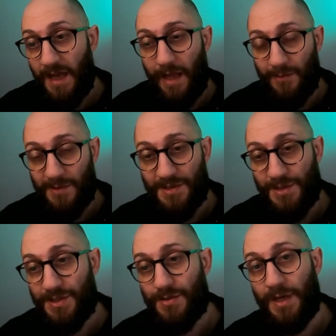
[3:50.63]
I was
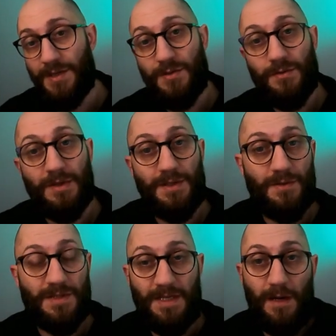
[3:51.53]
just trying to
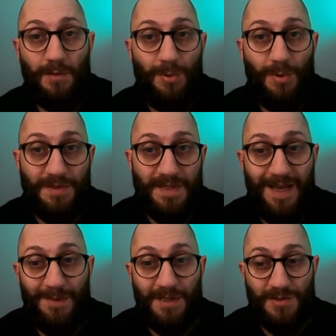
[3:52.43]
reduce the output
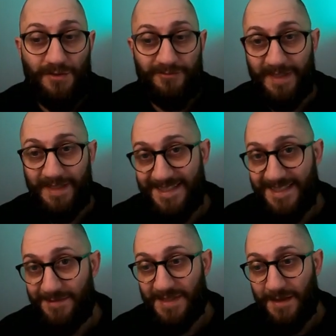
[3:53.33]
damage of my
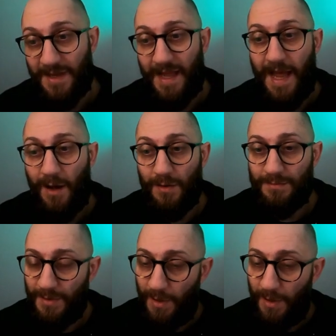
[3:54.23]
team somehow.